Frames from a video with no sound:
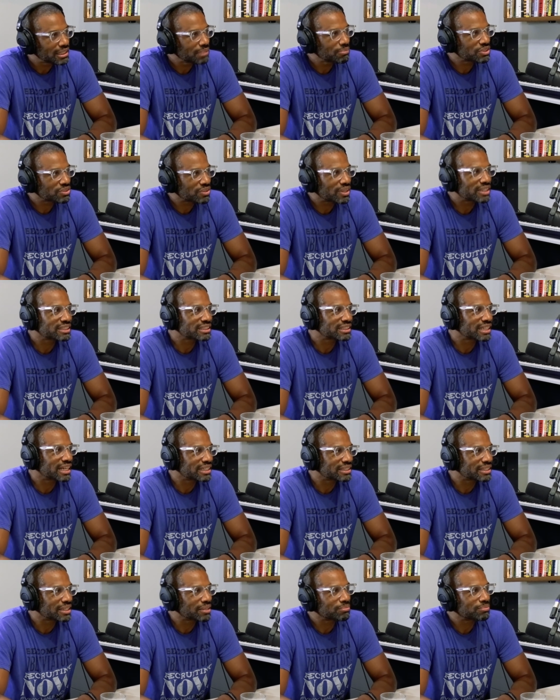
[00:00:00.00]
Let me try
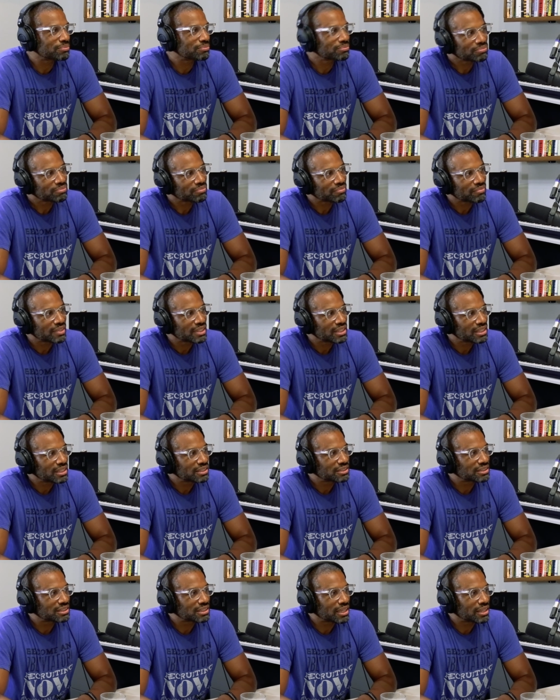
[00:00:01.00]
stand up.
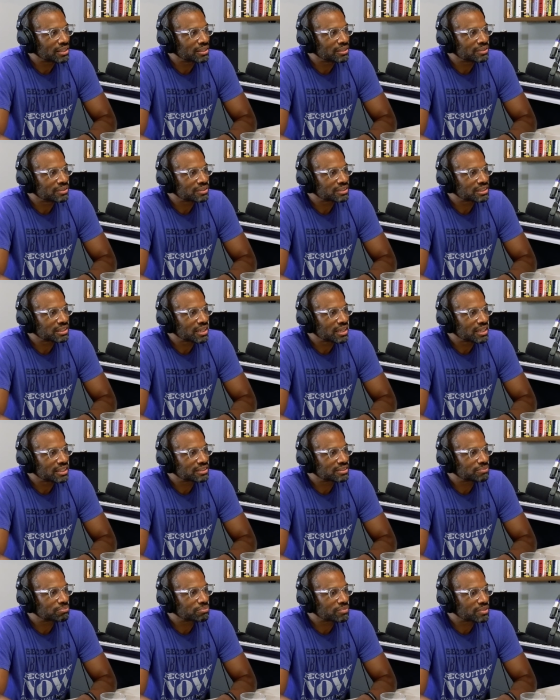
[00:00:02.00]
So I
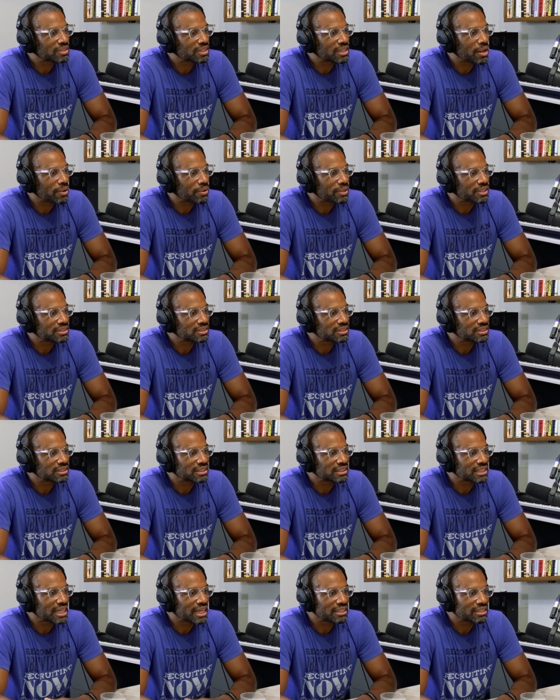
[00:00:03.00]
started going to
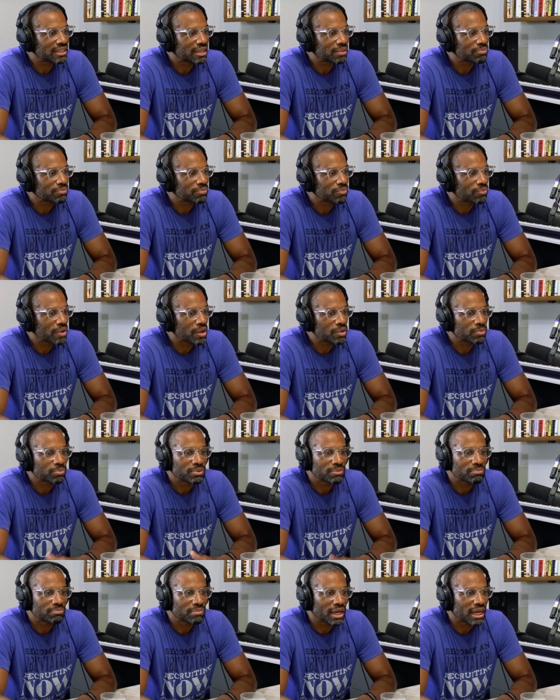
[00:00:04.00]
stand up
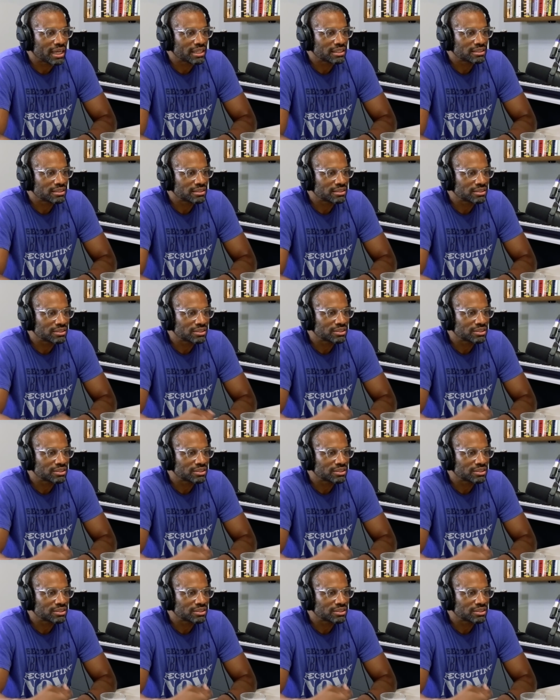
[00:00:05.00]
open mics and